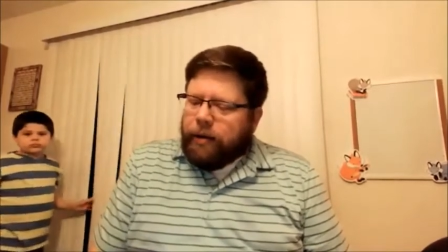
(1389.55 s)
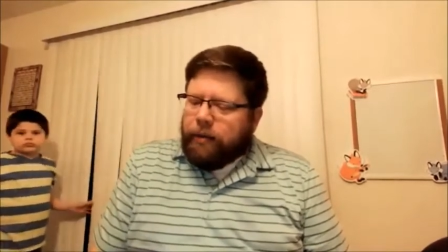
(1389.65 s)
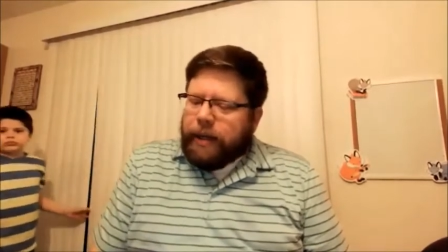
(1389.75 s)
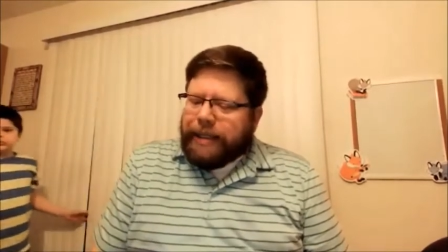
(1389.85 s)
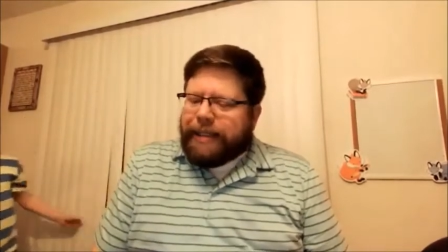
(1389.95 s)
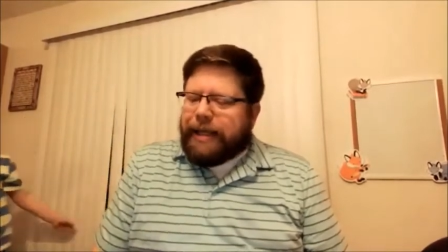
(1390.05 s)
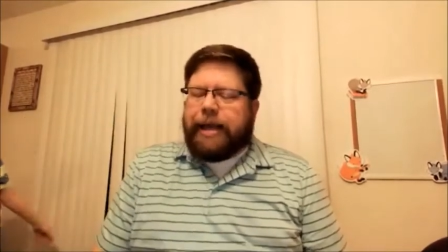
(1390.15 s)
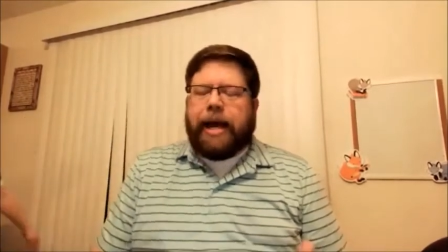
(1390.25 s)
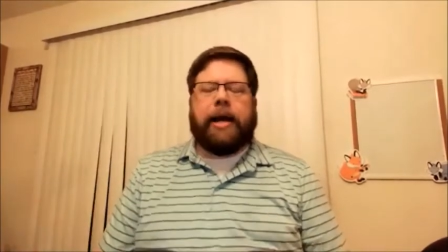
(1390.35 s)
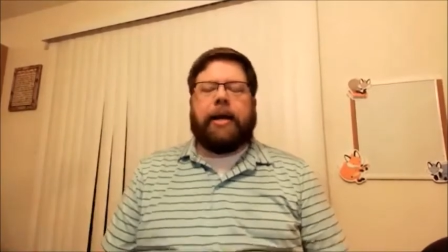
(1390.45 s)
We see
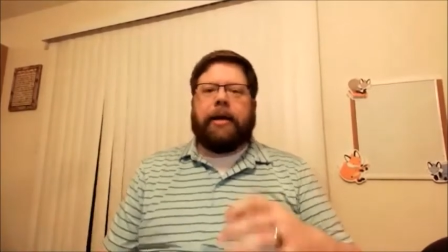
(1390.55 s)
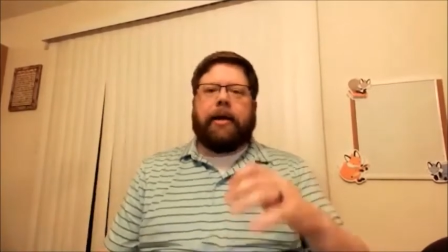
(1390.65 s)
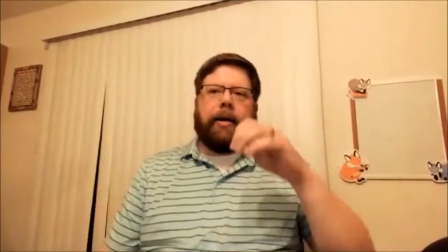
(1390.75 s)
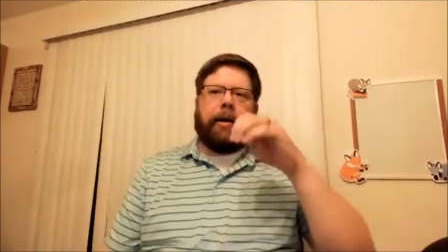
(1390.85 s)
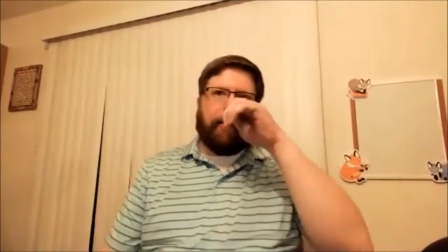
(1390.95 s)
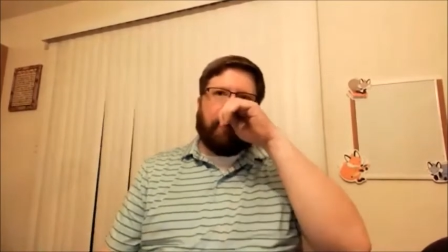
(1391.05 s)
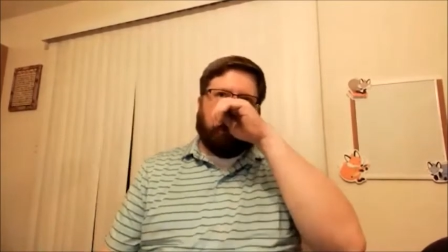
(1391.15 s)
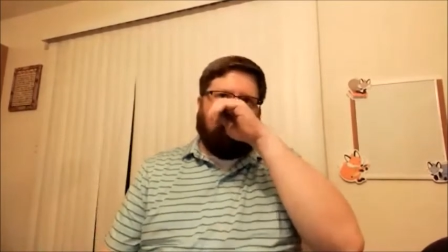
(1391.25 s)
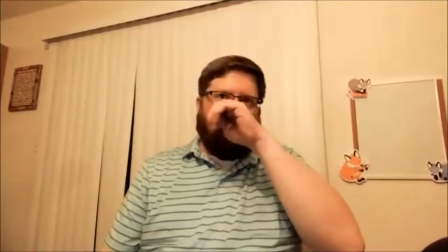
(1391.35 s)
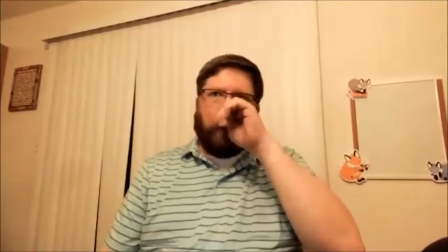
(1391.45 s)
that
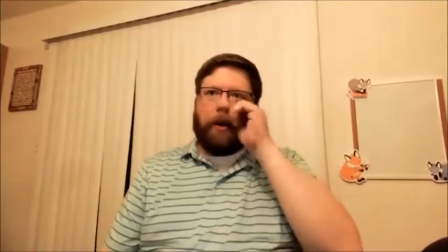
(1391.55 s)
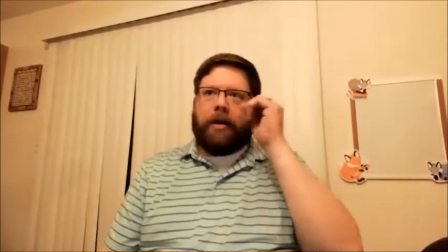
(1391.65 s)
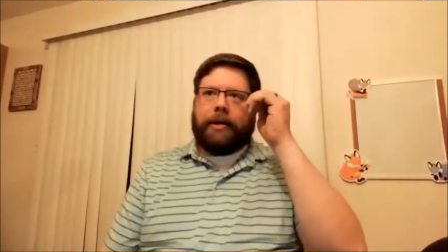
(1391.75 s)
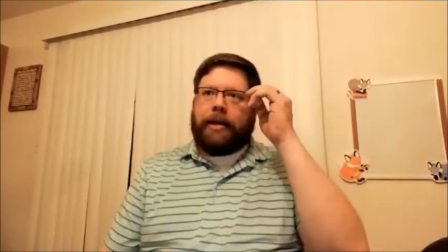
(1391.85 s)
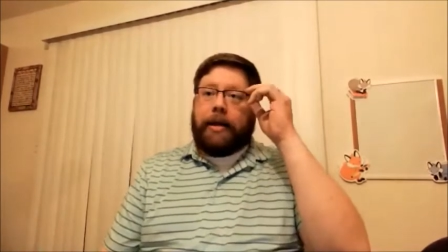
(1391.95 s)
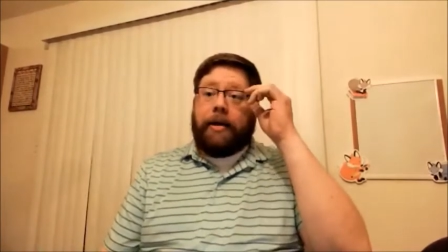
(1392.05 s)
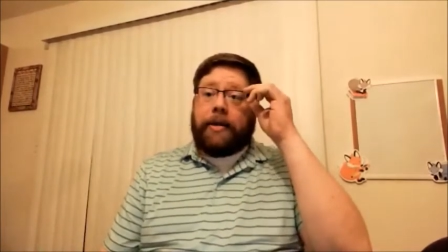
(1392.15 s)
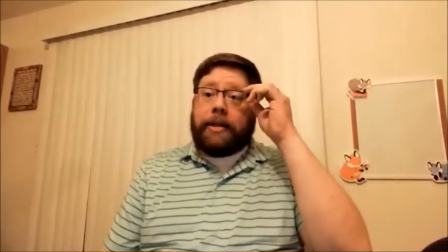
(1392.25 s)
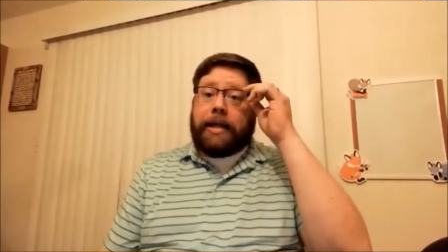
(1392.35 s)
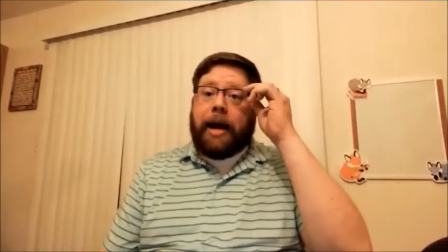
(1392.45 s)

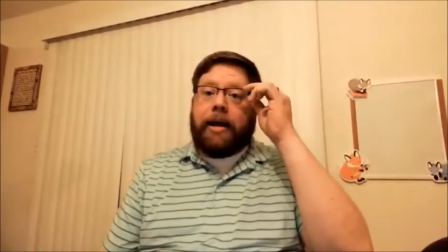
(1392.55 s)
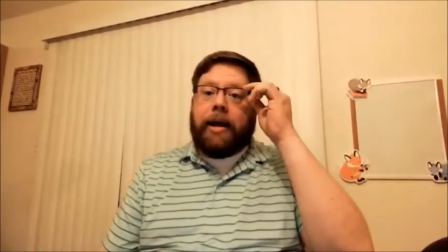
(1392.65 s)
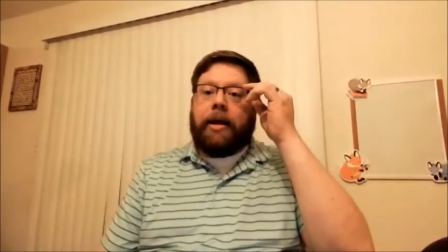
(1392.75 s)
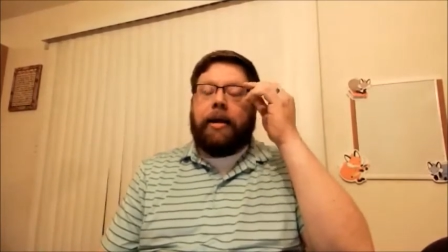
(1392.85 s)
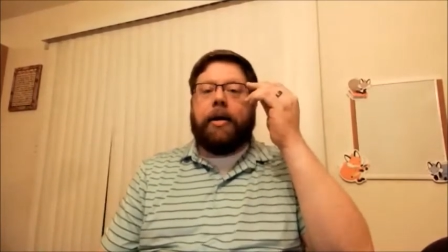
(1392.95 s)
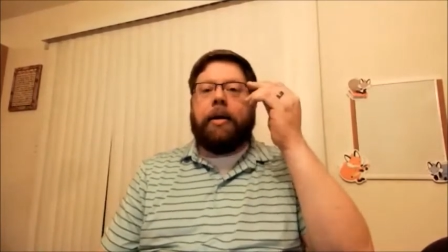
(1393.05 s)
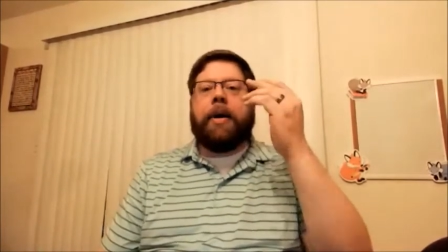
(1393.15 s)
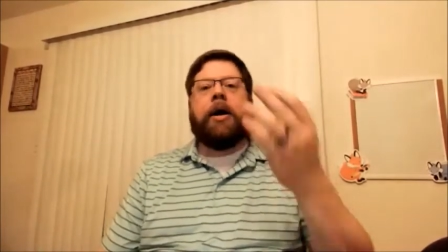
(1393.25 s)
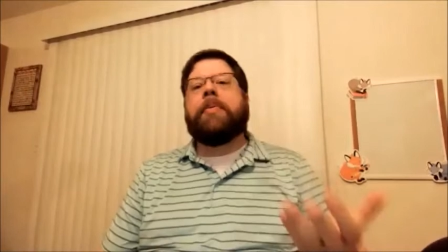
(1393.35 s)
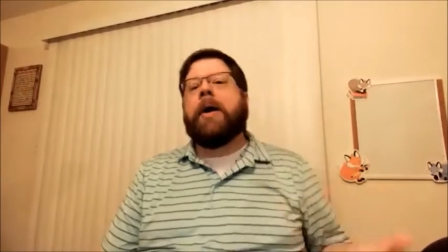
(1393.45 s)
even sadly
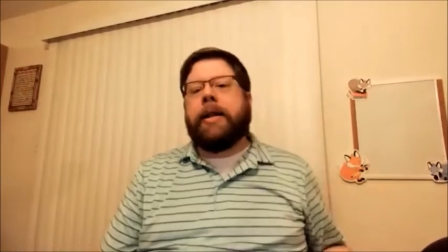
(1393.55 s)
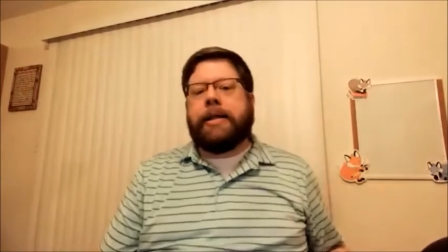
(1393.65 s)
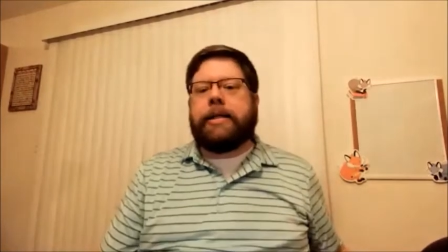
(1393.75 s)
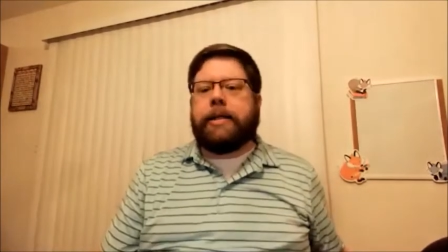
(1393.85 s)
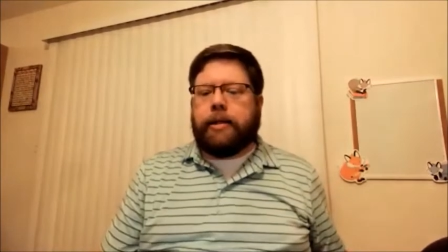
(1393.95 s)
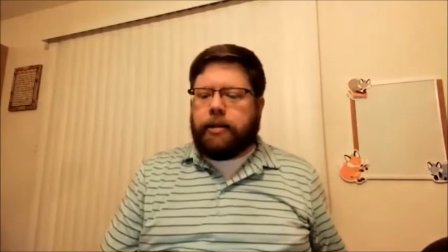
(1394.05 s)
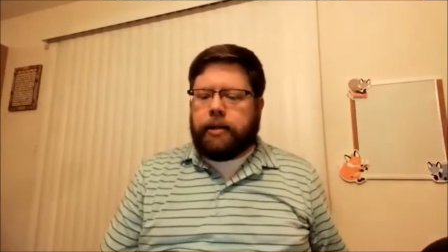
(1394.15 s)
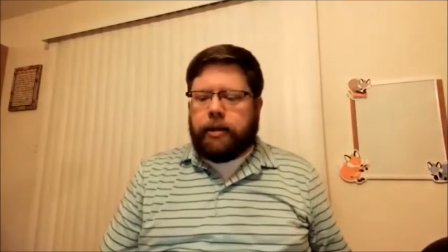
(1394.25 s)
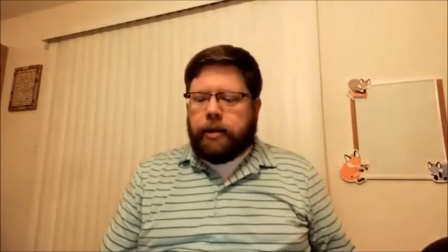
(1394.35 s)
among our politicians.